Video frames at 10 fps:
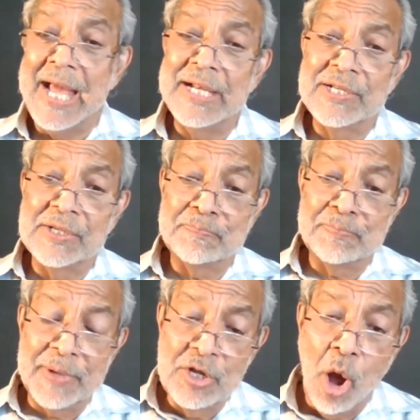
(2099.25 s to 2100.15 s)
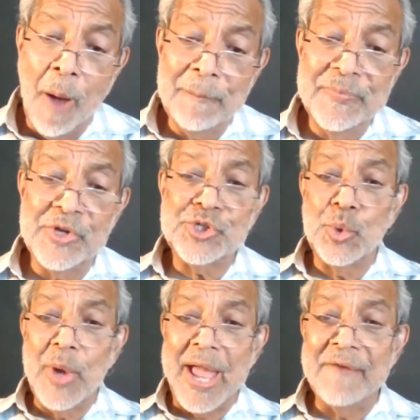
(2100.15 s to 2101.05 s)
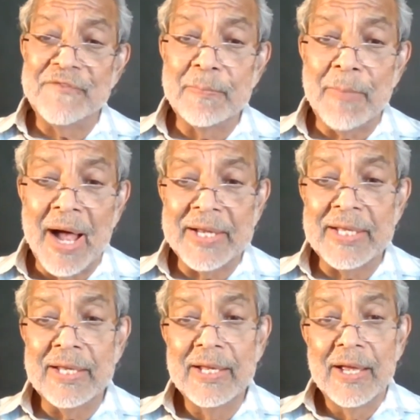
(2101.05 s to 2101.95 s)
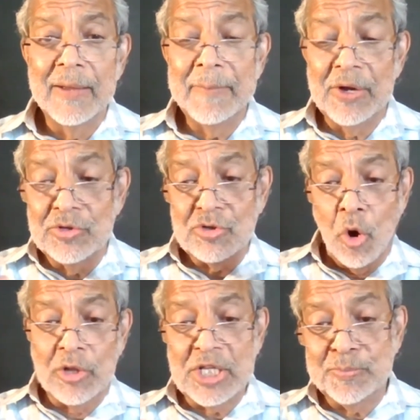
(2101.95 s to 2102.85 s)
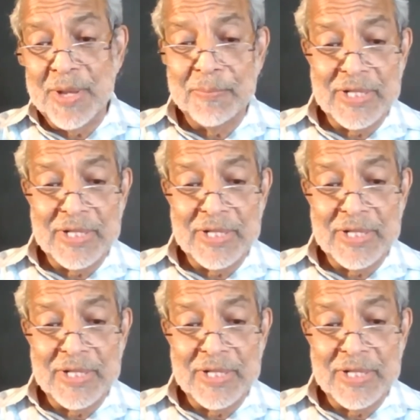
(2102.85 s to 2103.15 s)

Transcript: and it's pretty obvious to everybody, because all these